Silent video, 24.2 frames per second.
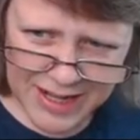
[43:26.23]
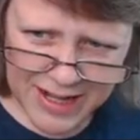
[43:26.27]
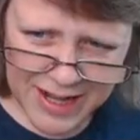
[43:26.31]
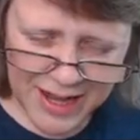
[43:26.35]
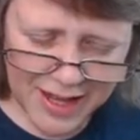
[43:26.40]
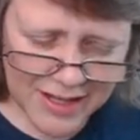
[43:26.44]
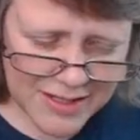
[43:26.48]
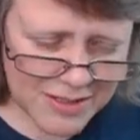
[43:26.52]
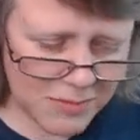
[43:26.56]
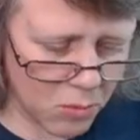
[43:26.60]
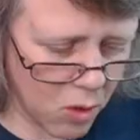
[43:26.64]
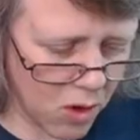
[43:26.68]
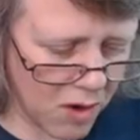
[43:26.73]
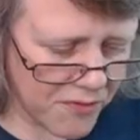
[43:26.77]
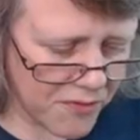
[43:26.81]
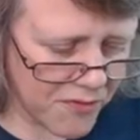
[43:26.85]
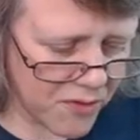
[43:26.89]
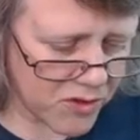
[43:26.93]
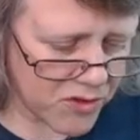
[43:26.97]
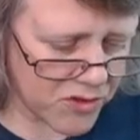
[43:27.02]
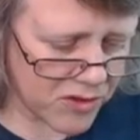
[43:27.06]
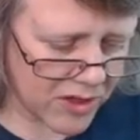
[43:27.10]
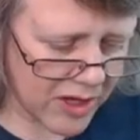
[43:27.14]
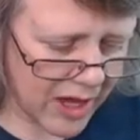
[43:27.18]
It has more of
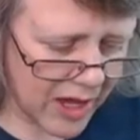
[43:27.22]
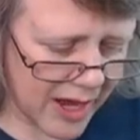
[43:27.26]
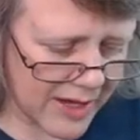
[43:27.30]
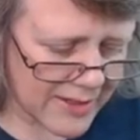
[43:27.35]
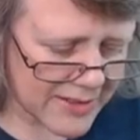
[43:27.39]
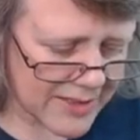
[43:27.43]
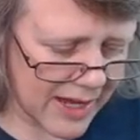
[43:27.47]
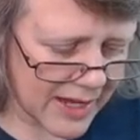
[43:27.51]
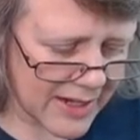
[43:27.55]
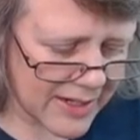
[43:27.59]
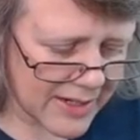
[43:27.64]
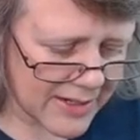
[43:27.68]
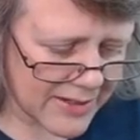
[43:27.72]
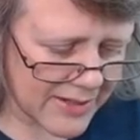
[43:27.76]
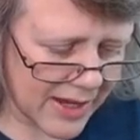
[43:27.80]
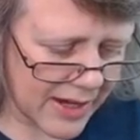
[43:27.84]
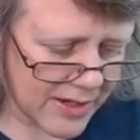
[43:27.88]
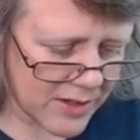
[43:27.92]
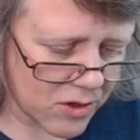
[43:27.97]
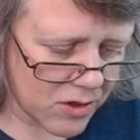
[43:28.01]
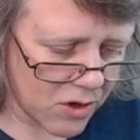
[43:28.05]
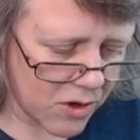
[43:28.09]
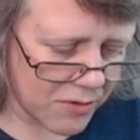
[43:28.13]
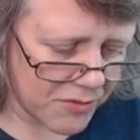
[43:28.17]
a side to
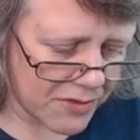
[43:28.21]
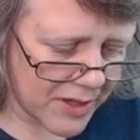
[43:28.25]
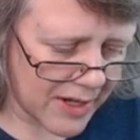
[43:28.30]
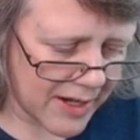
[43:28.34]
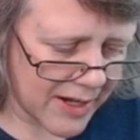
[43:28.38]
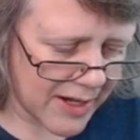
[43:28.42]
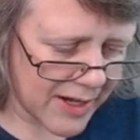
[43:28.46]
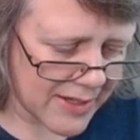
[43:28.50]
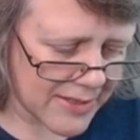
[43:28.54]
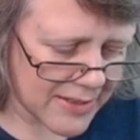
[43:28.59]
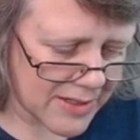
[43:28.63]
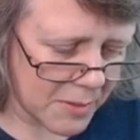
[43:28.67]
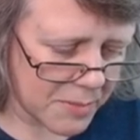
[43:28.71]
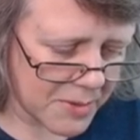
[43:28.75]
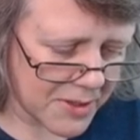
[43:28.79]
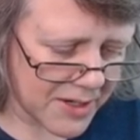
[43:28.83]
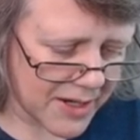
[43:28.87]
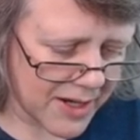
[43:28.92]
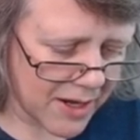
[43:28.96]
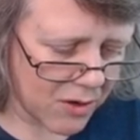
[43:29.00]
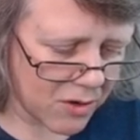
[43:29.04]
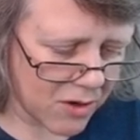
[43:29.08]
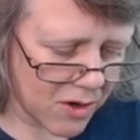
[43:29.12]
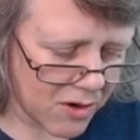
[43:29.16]
side curve than it has an up and
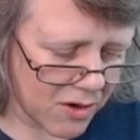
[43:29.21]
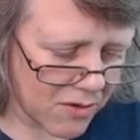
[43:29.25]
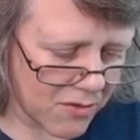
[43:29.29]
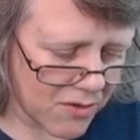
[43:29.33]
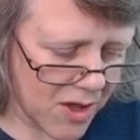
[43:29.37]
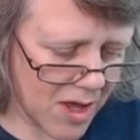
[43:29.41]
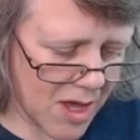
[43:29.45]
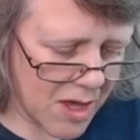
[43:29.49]
down curve.